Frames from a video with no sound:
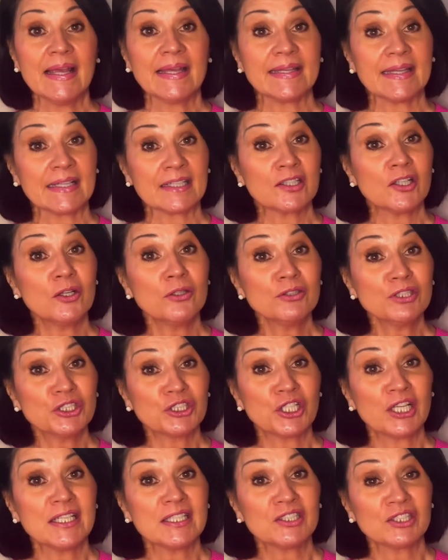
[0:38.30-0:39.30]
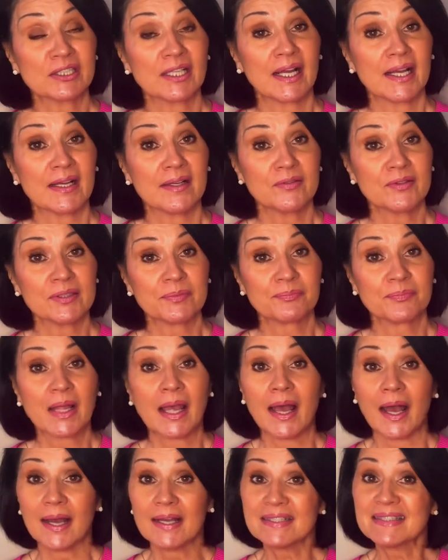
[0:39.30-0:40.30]
Can clothes change lives?
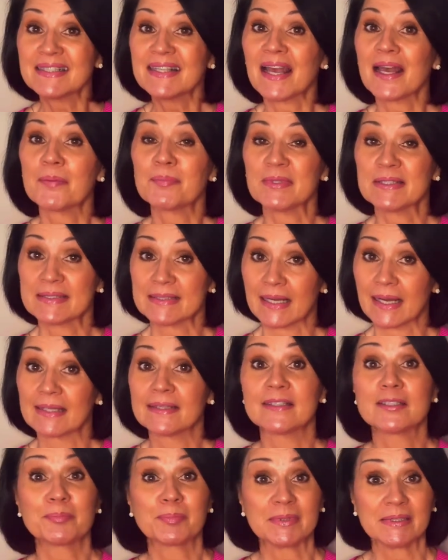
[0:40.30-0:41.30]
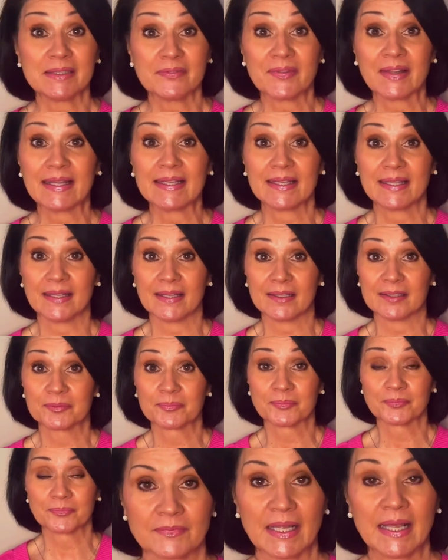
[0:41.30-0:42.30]
Us CABI stylists believe they can.
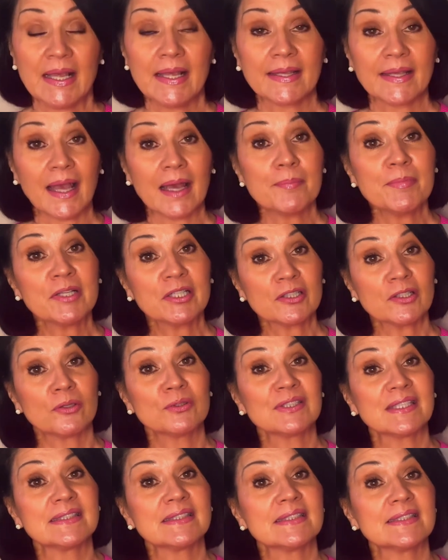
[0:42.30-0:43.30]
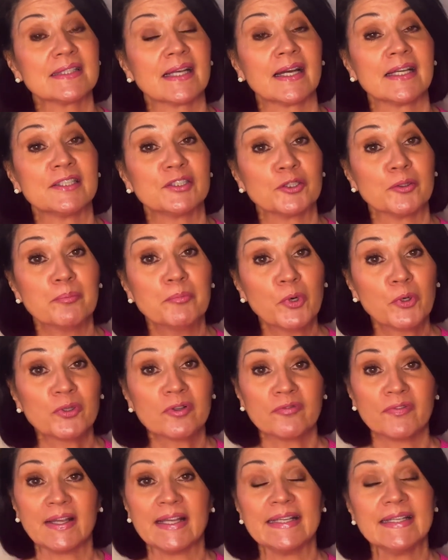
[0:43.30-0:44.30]
CABI clothes are designed to
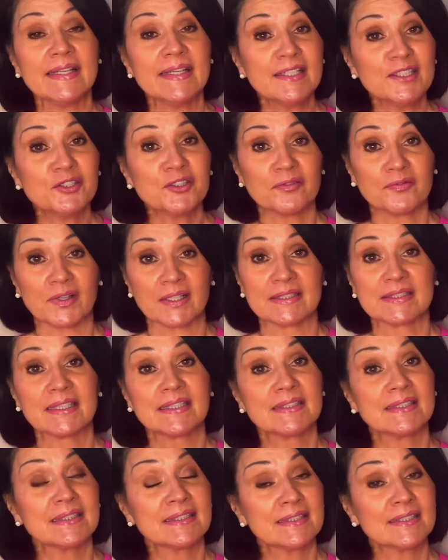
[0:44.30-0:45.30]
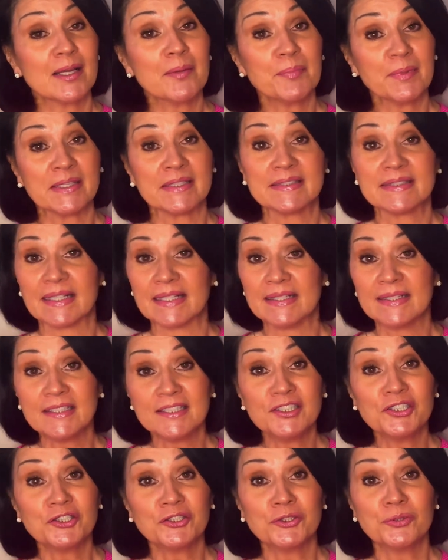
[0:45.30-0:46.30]
motivate each of us to step into
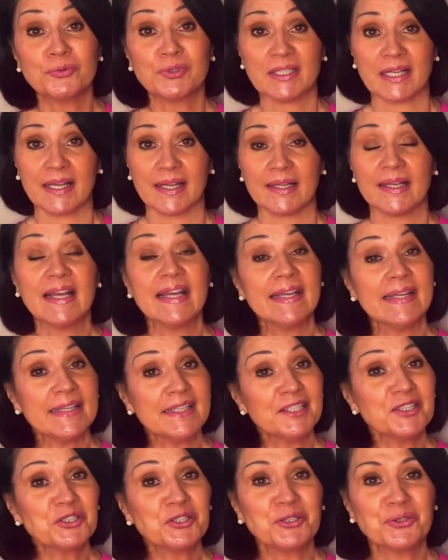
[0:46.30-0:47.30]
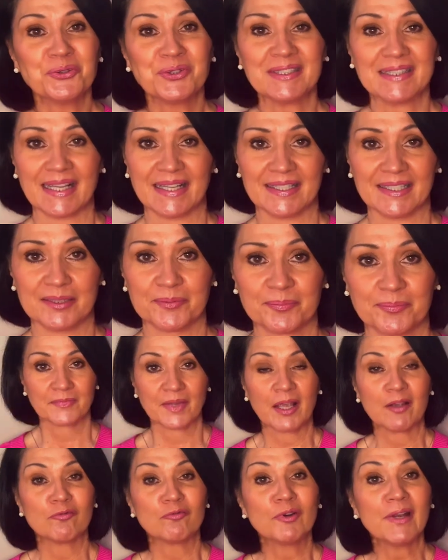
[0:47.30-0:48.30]
each new day, each new setting,
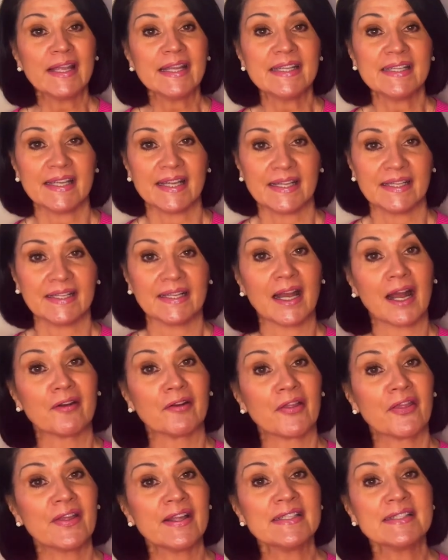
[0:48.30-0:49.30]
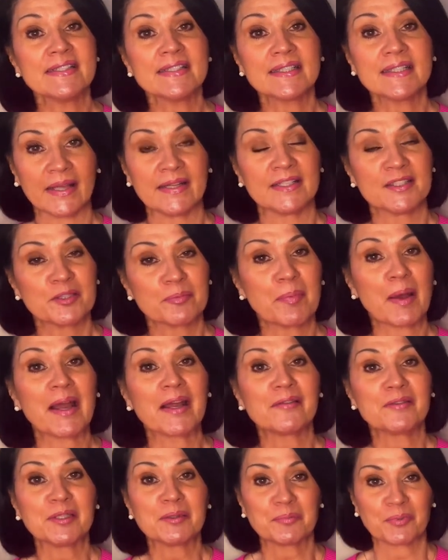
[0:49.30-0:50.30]
radiating our authentic and
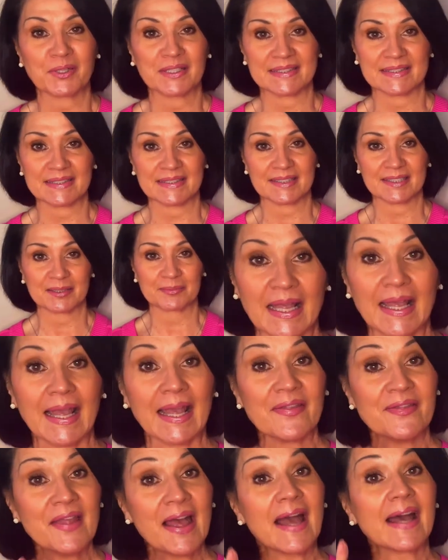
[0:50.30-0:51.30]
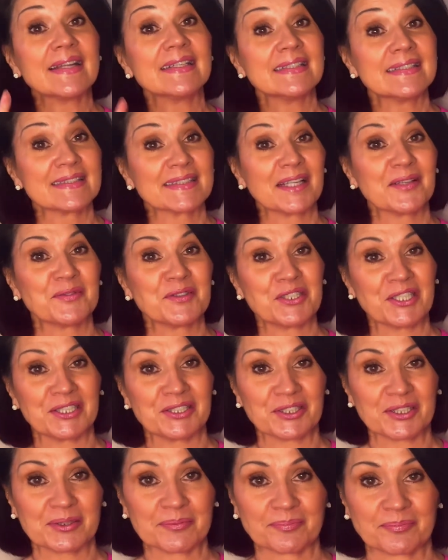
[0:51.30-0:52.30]
inspiring presence. And that is life
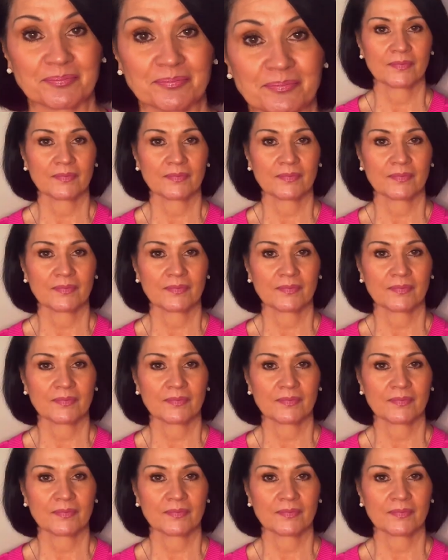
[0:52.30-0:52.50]
changing.